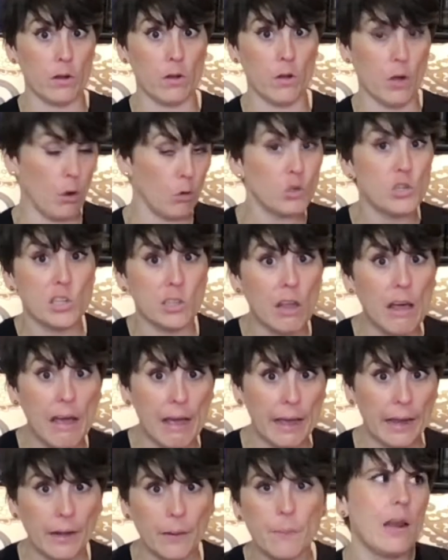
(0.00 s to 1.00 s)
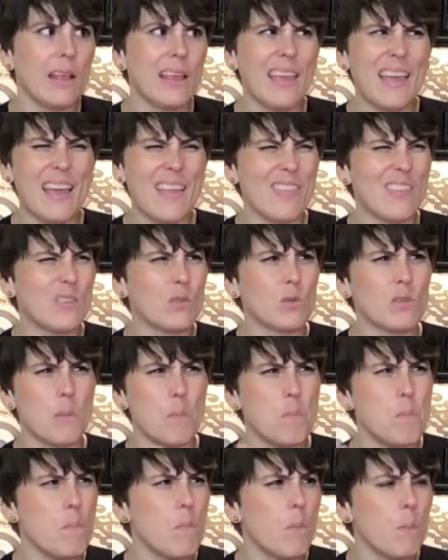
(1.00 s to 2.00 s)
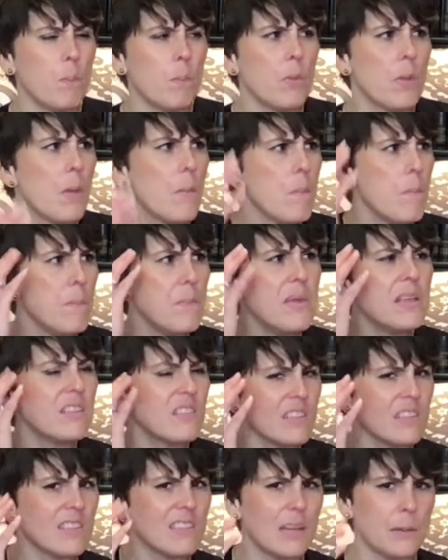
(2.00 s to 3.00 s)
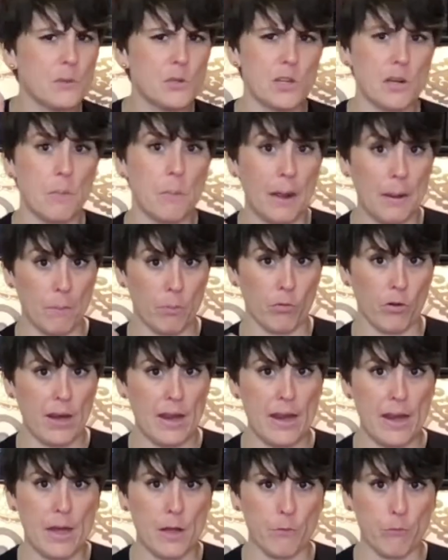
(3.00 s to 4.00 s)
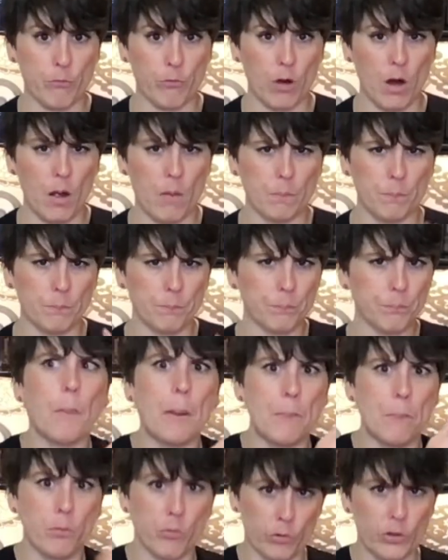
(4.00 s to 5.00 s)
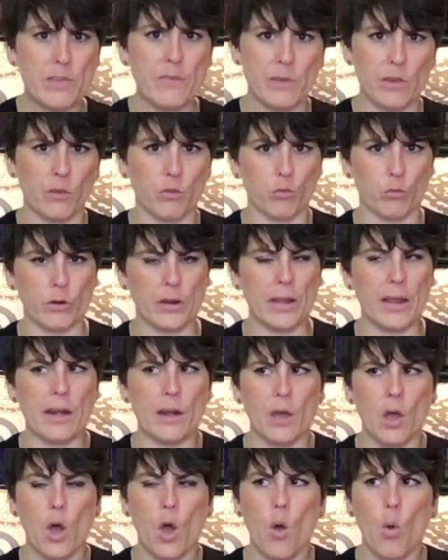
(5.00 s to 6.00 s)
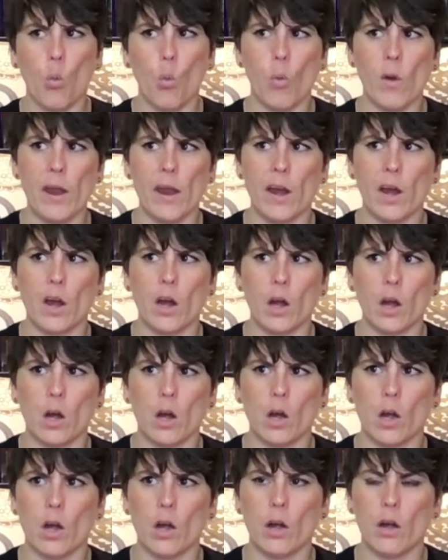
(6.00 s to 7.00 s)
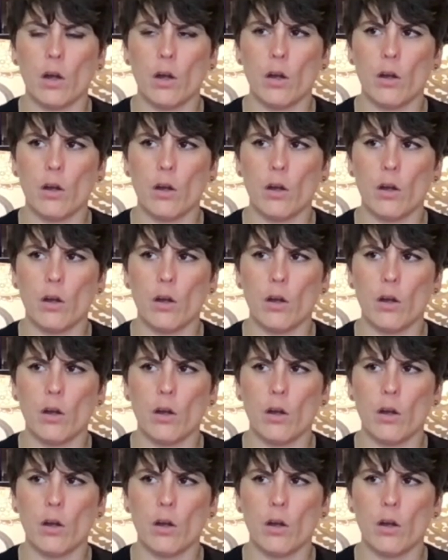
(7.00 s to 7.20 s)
know she lied. And again, this was a misconception in my brain from my previous read where